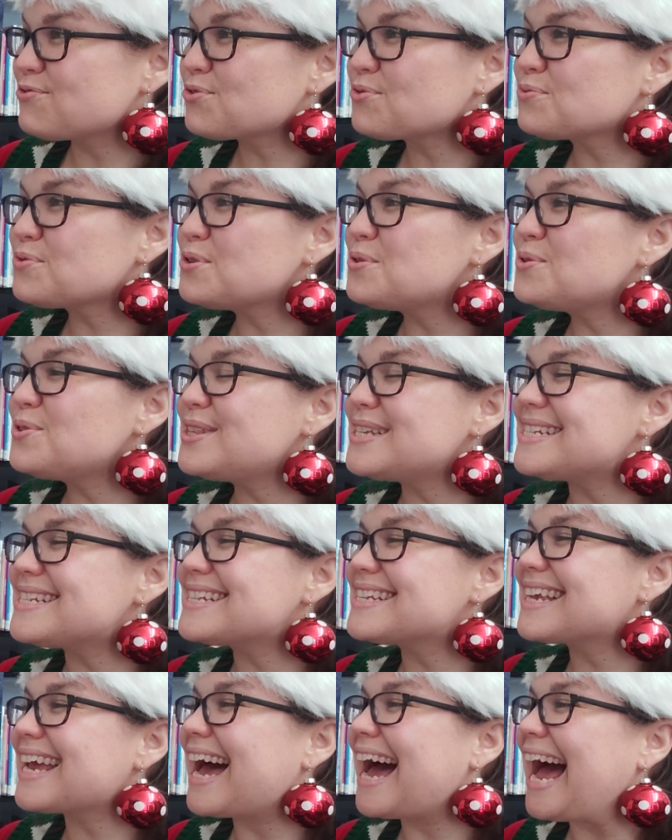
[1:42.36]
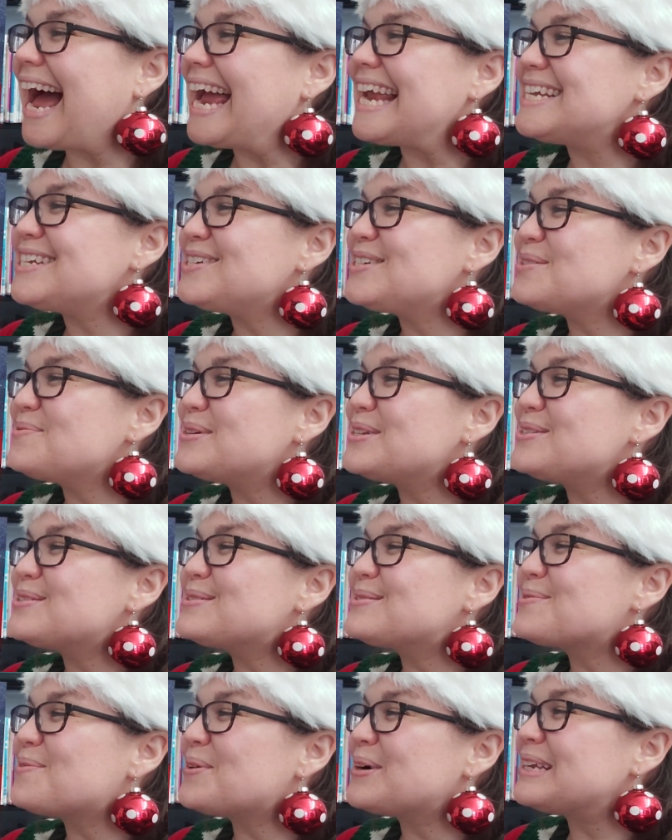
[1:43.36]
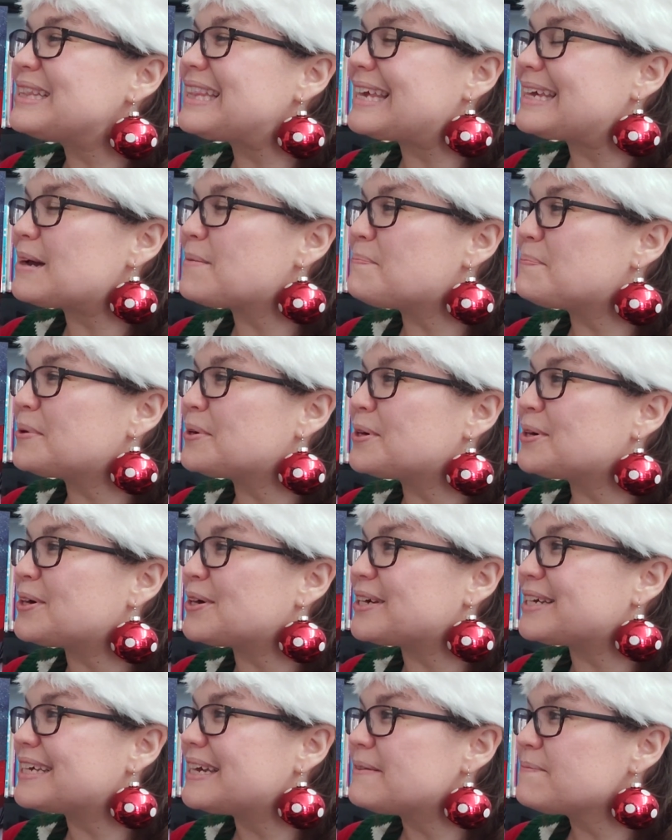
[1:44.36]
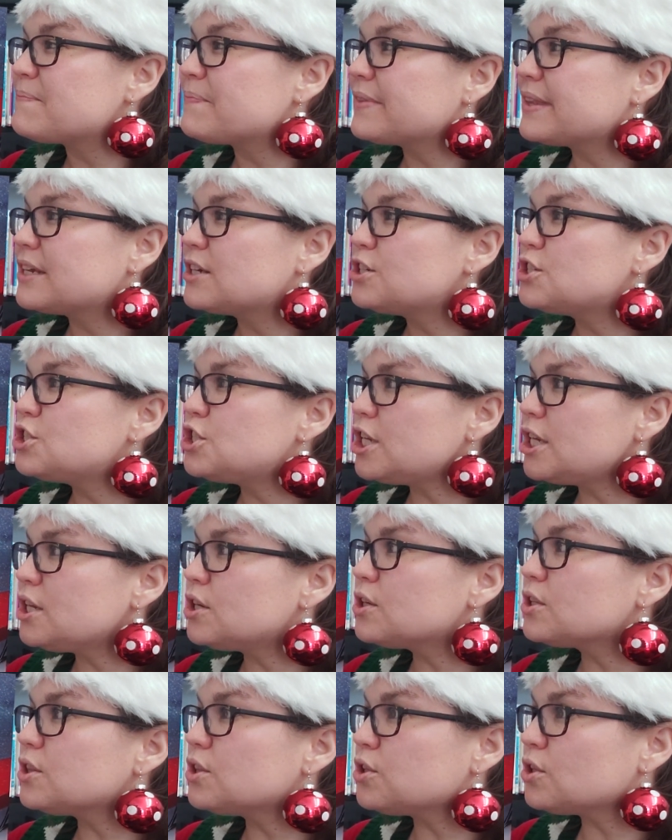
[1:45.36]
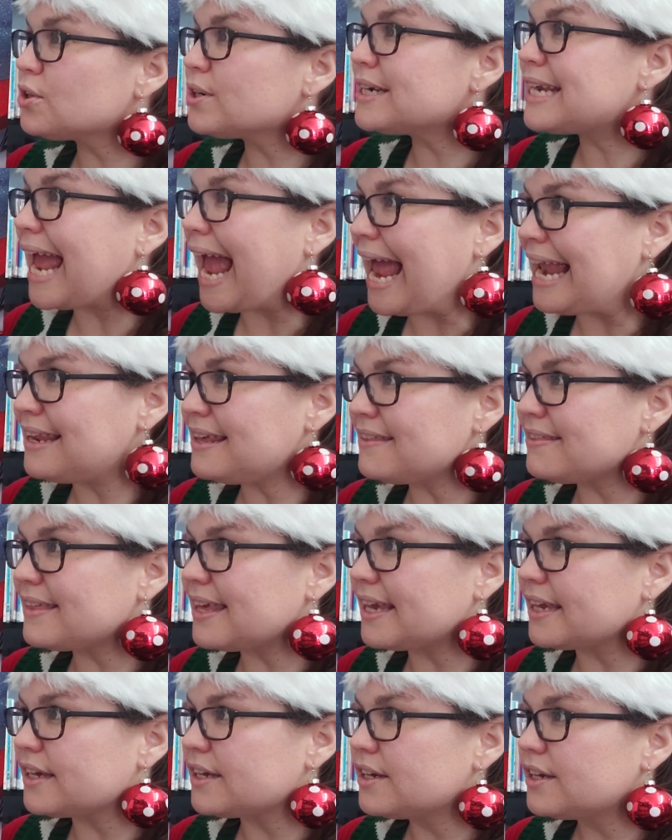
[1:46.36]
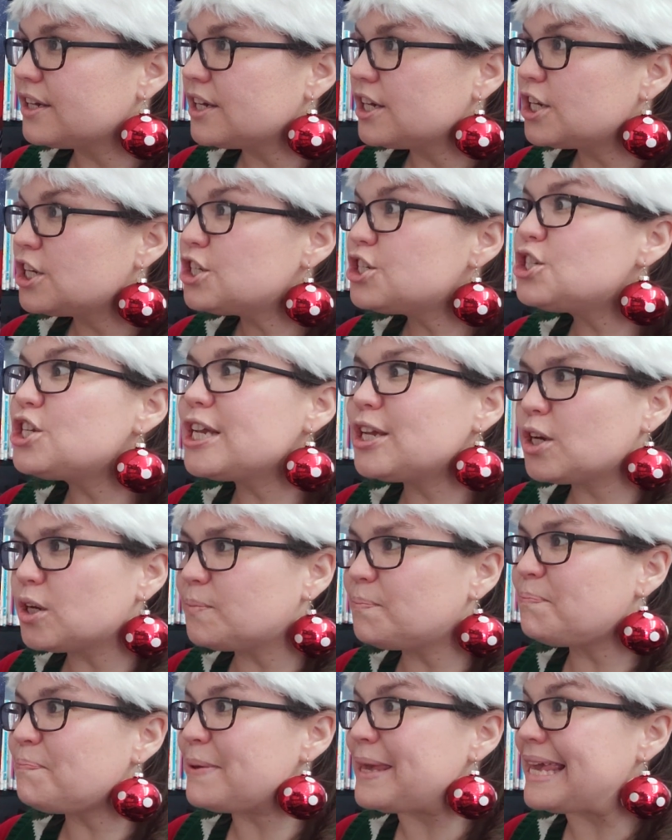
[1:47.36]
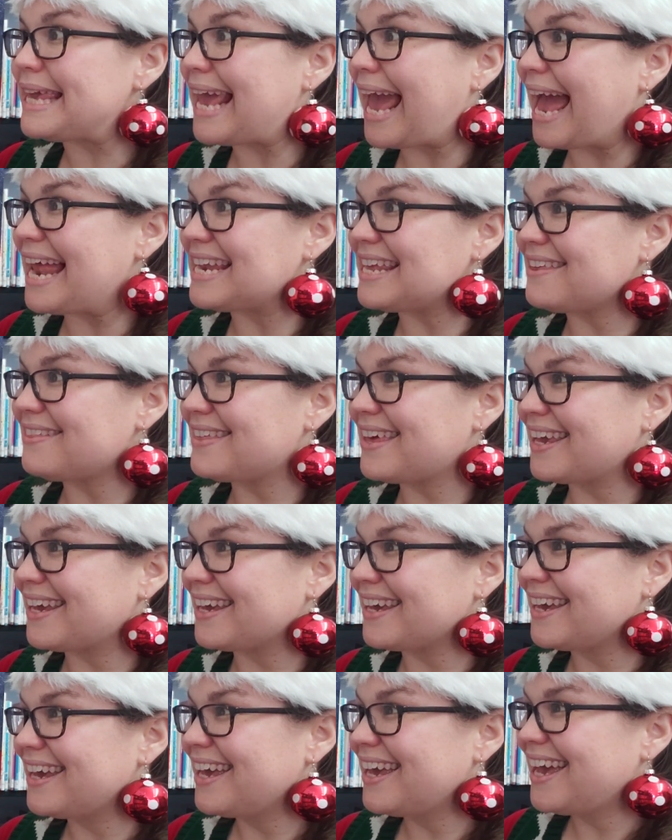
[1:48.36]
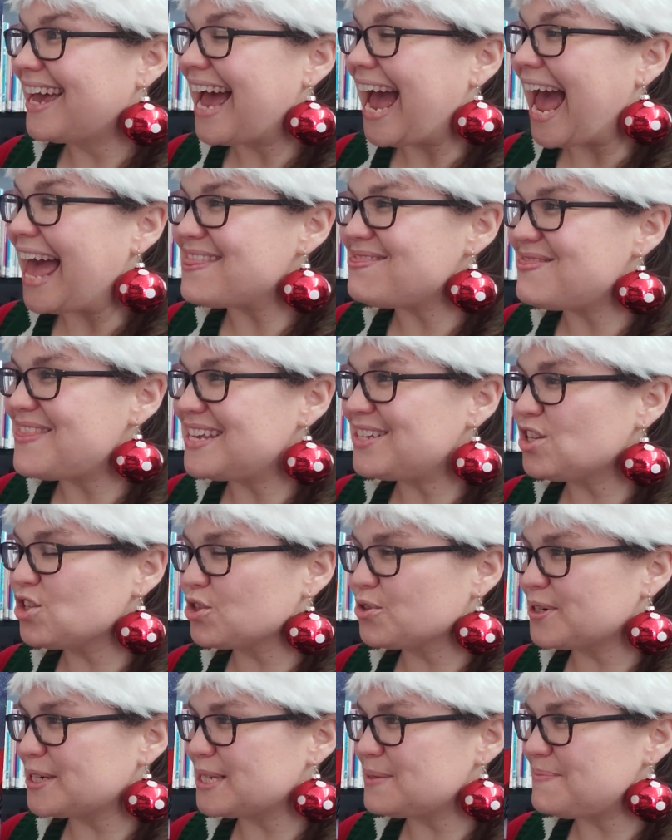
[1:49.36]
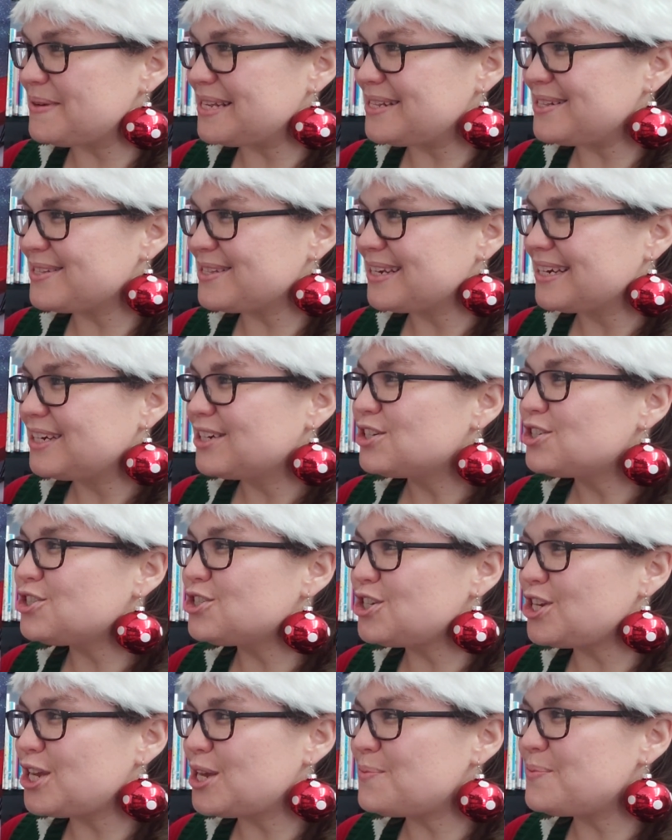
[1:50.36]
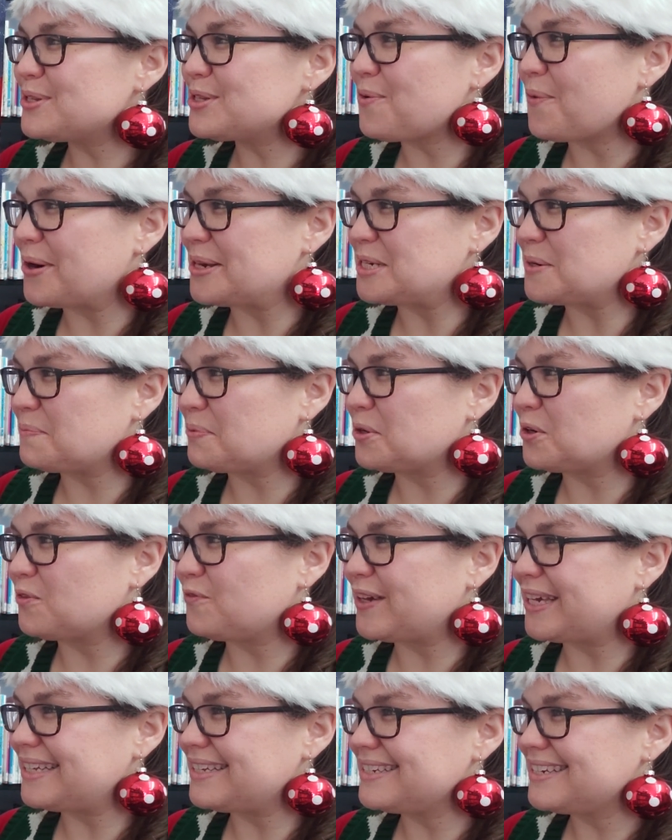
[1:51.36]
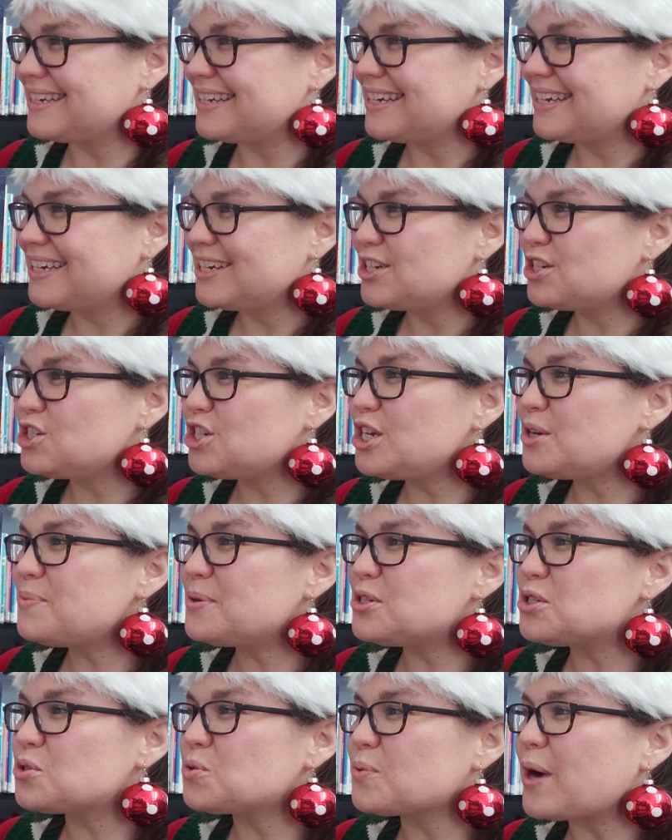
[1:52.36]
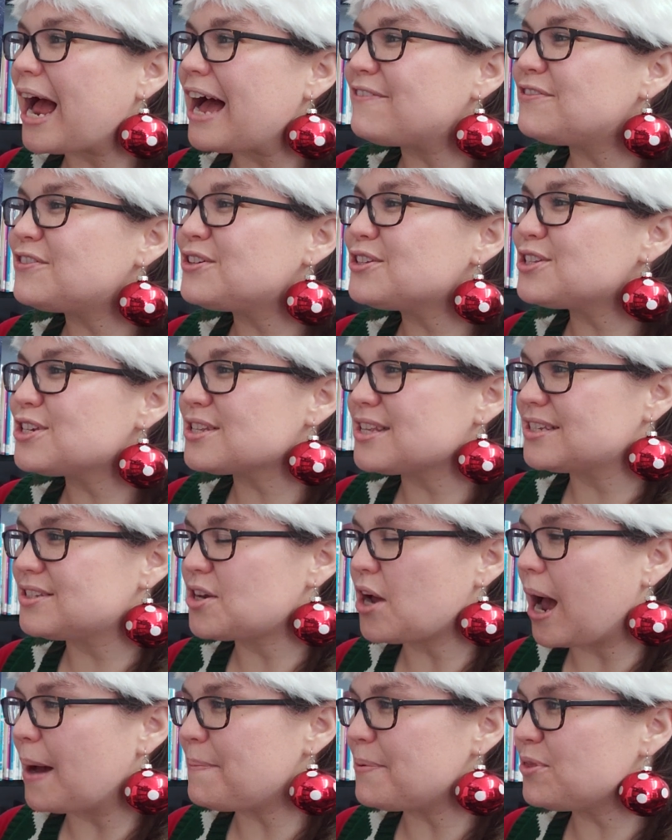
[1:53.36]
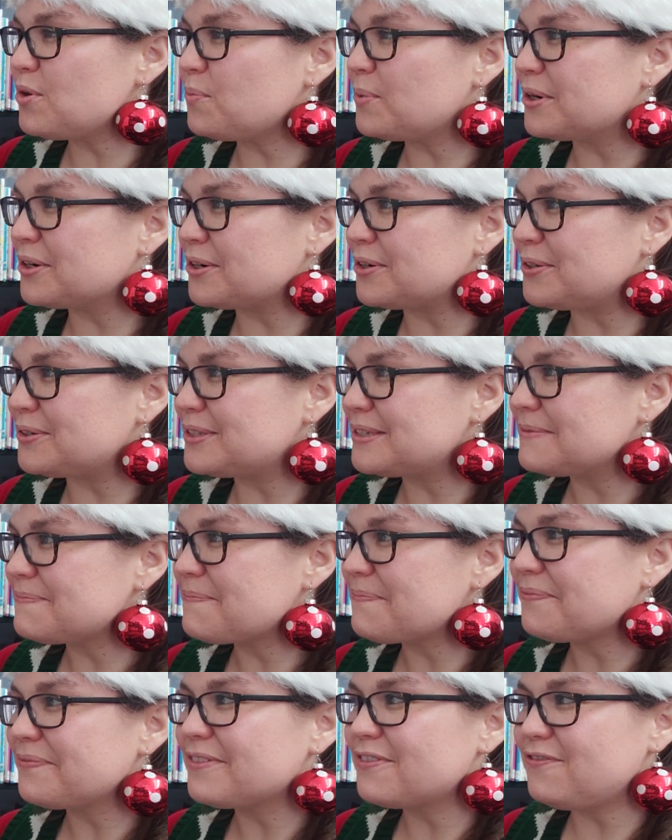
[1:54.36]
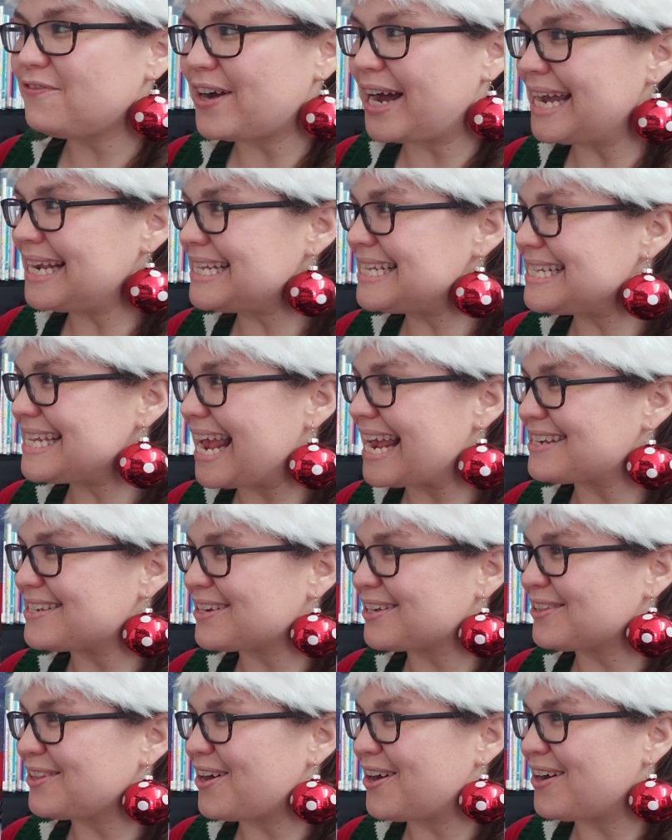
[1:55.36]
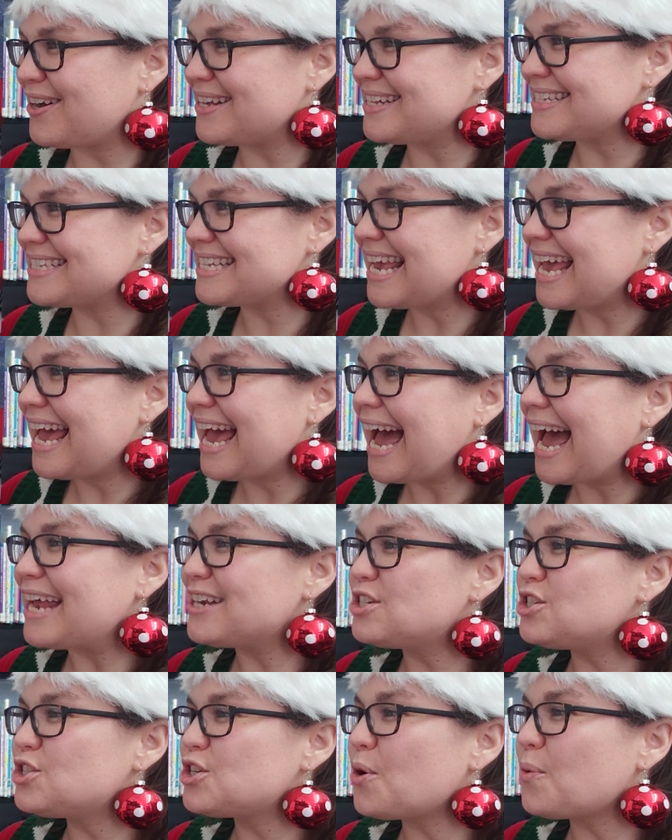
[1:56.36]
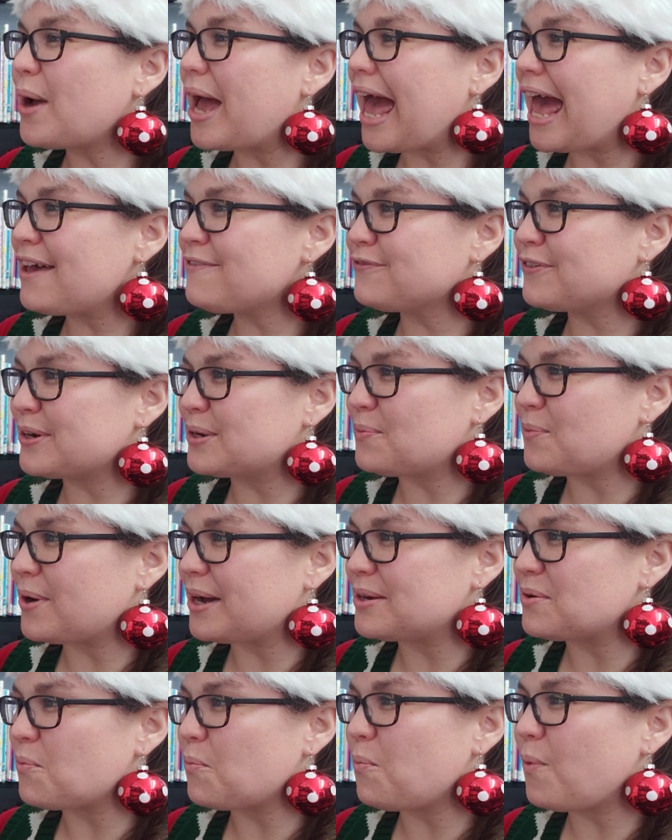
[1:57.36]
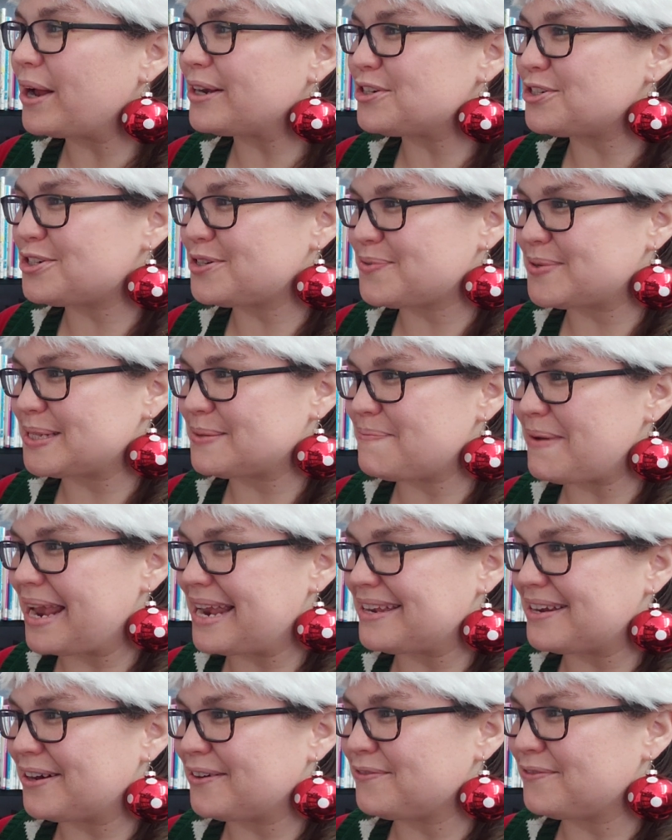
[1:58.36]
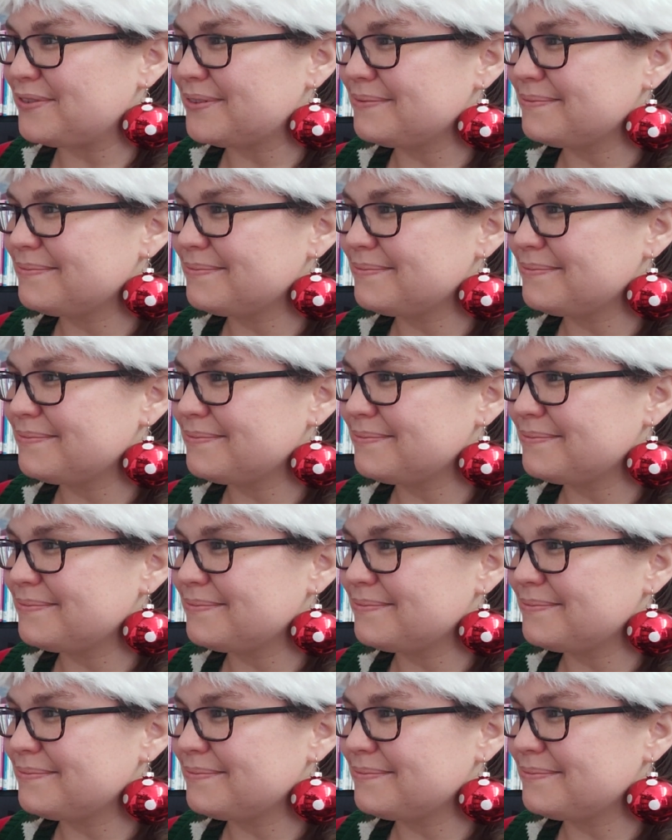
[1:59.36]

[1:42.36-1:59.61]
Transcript: Through the sky, she would soar like a bird. She could learn anything. She could be anything. And this Christmas, she was going to prove it. She would travel to the top of the world, find Santa Claus, and show everyone what she was made of.